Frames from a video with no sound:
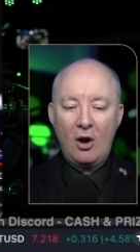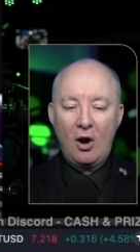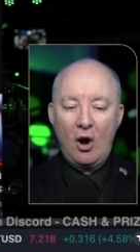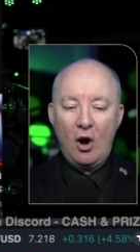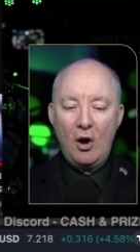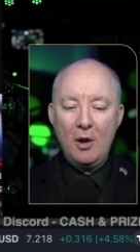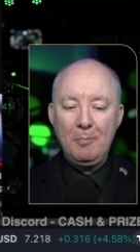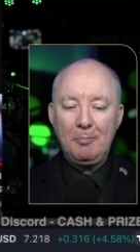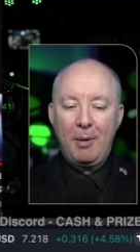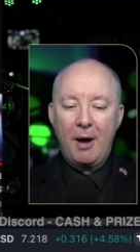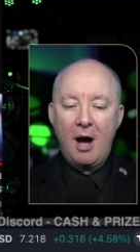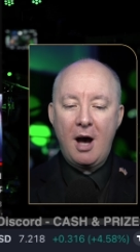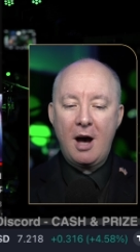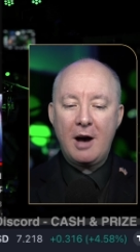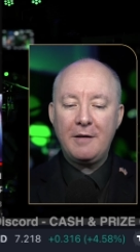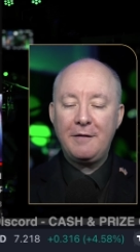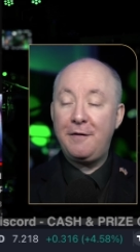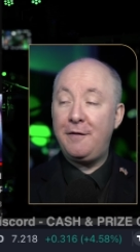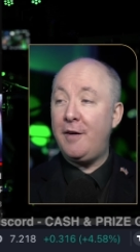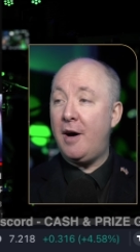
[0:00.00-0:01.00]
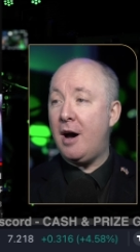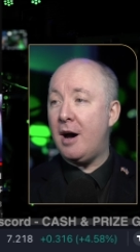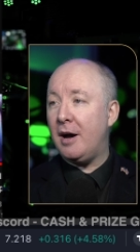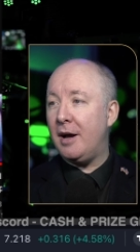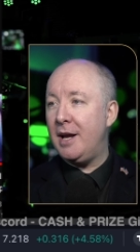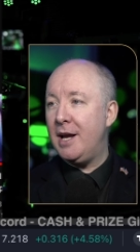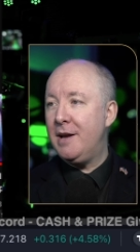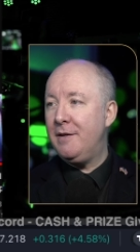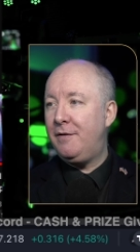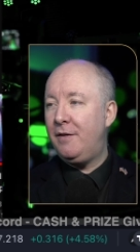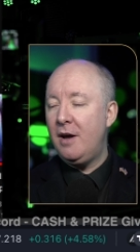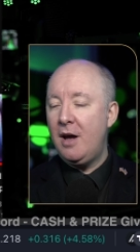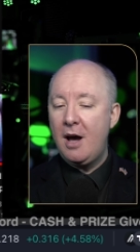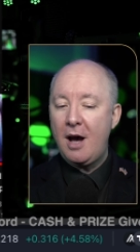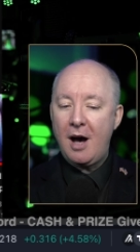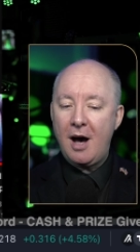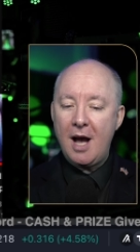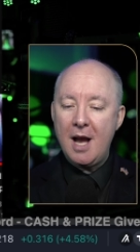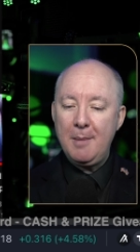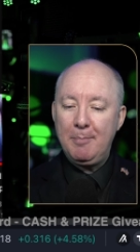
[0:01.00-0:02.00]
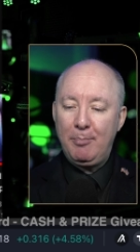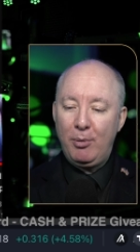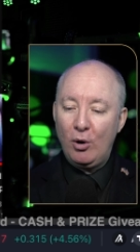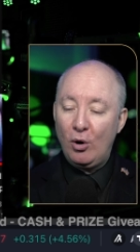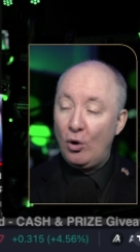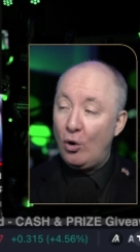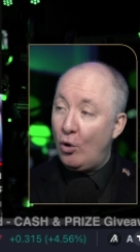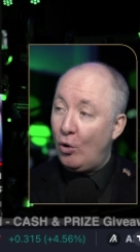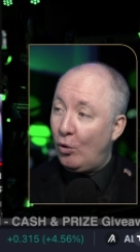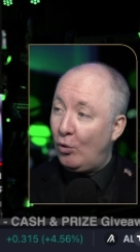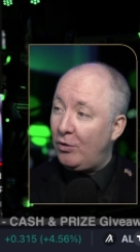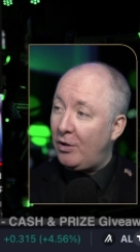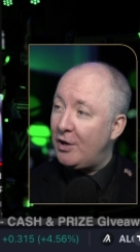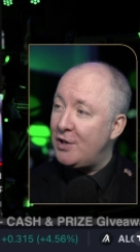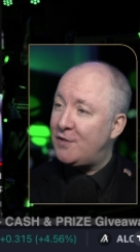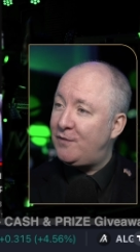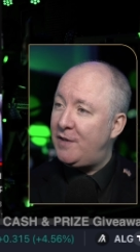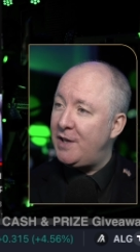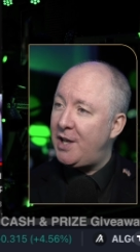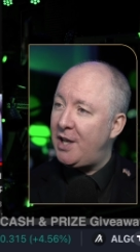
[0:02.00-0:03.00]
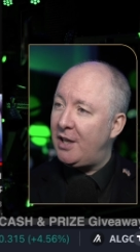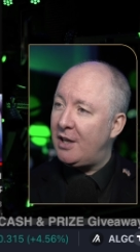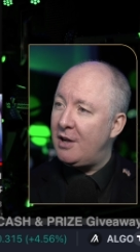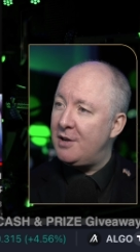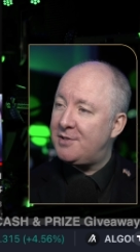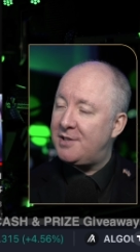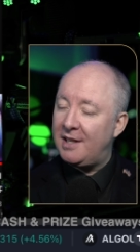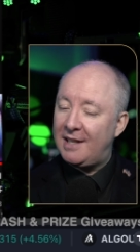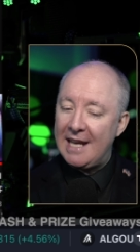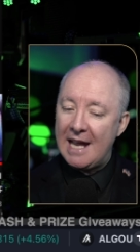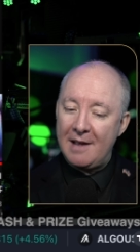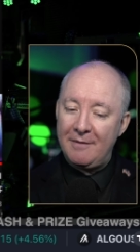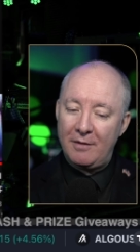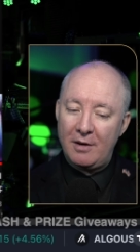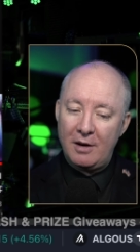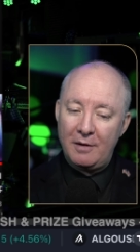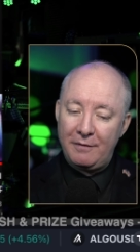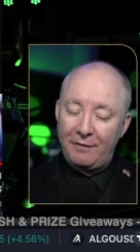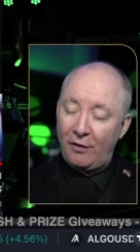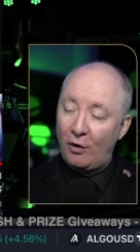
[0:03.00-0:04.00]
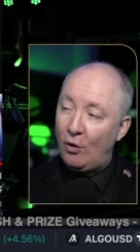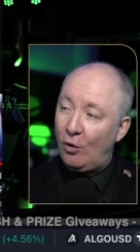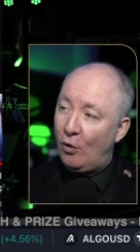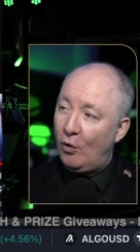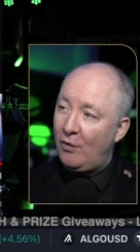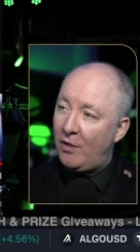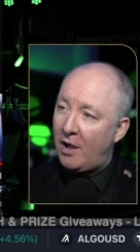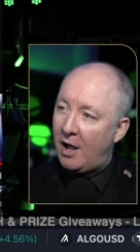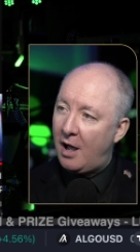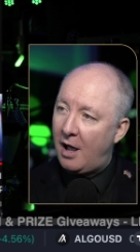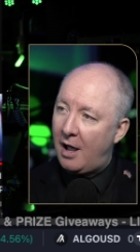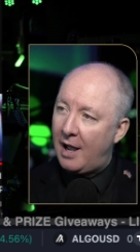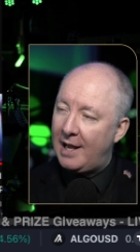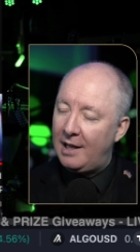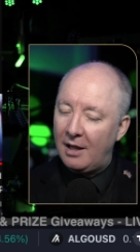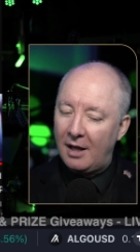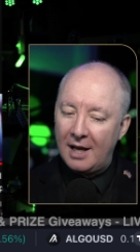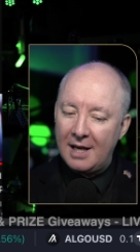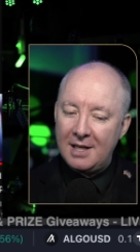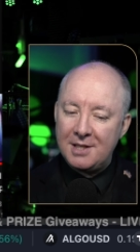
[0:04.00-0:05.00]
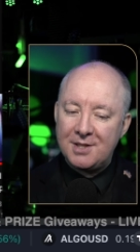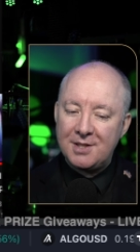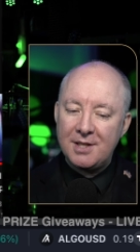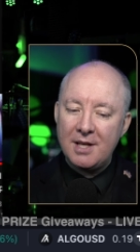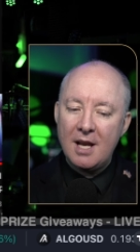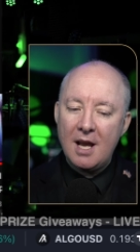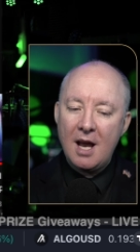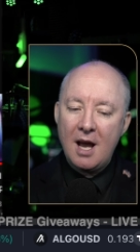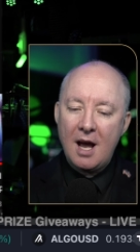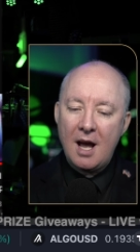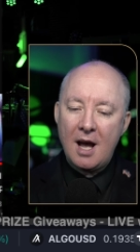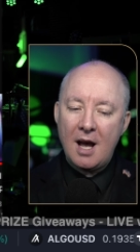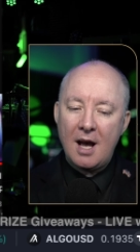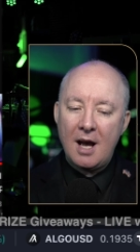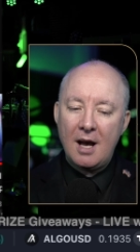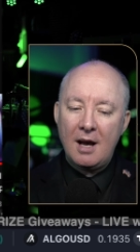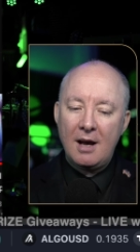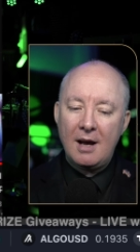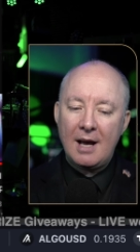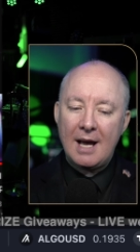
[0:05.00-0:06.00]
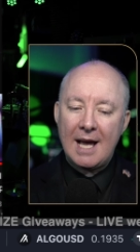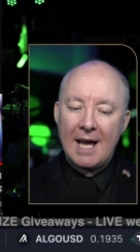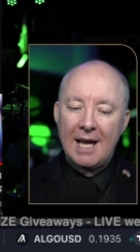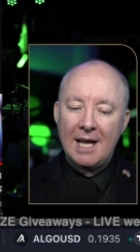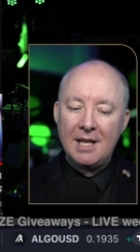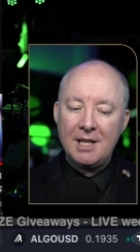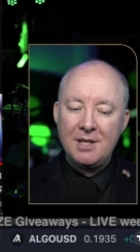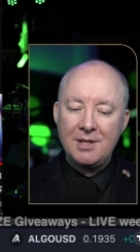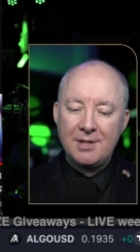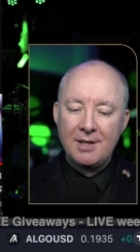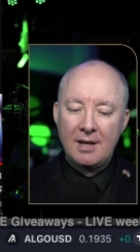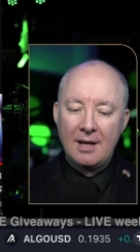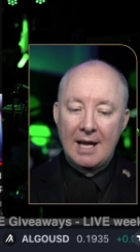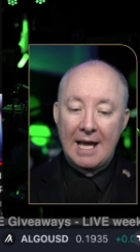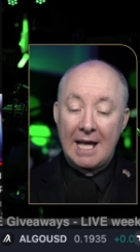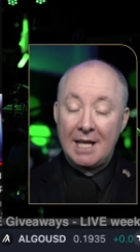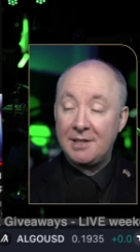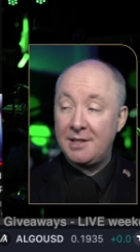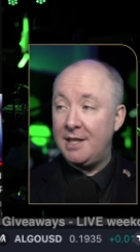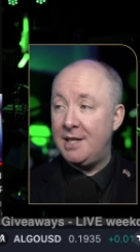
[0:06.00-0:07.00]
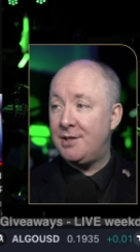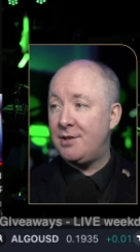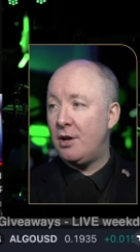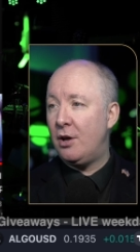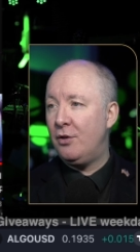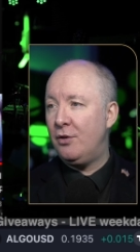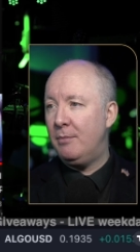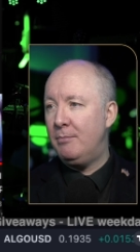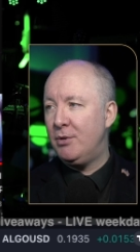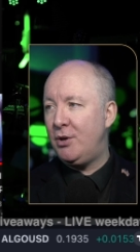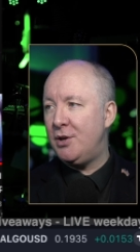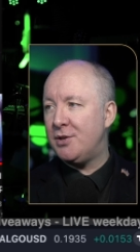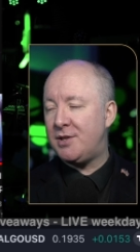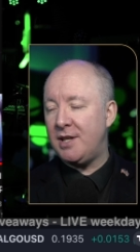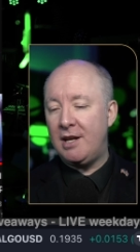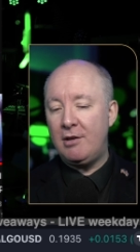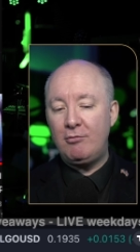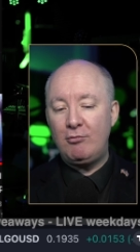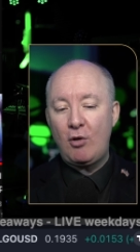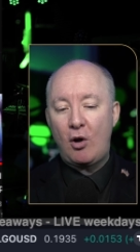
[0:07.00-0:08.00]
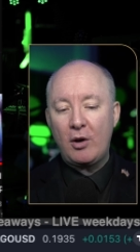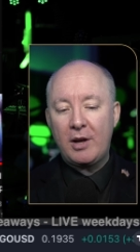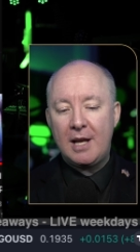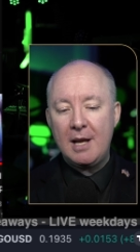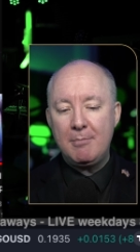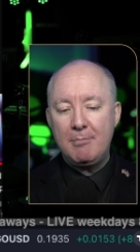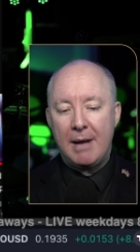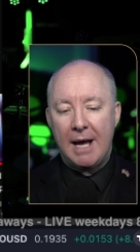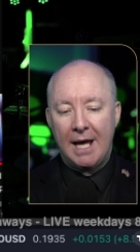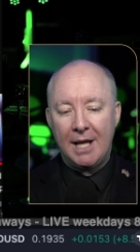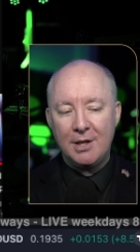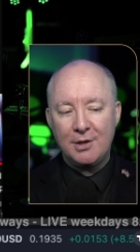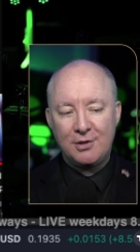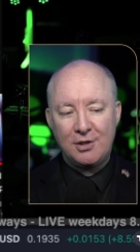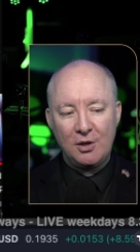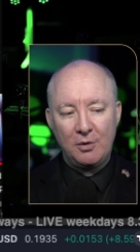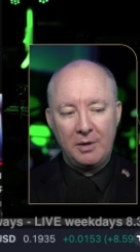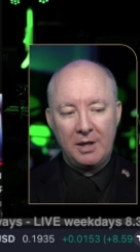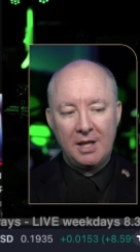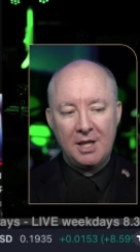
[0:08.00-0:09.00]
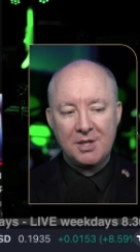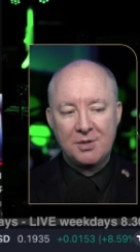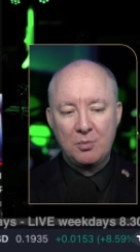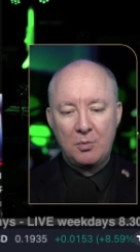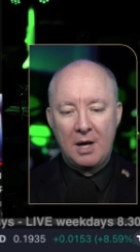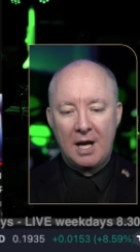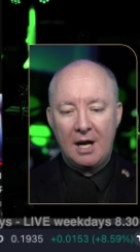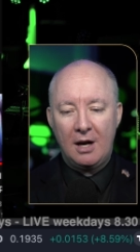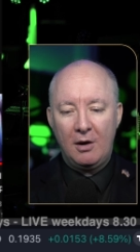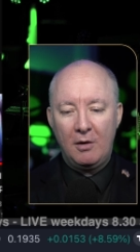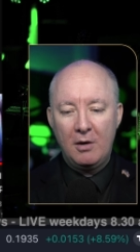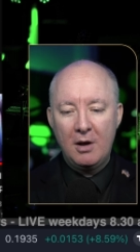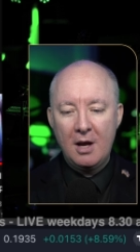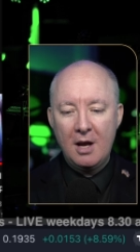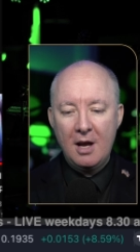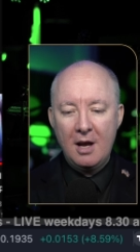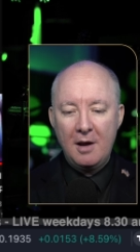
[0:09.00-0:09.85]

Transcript: On part five, I put all those videos together for all the highlights uh, and uh, added the music Rocket Man to it as well.